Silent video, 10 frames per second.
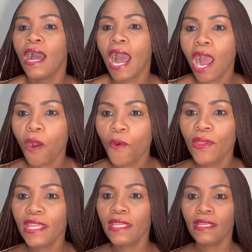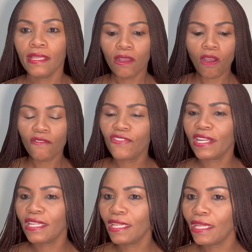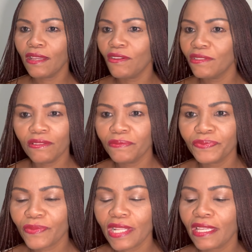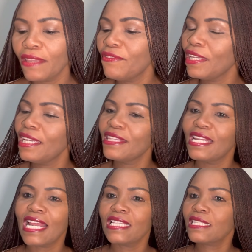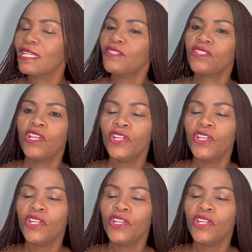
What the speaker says: are we offering, giving her the license?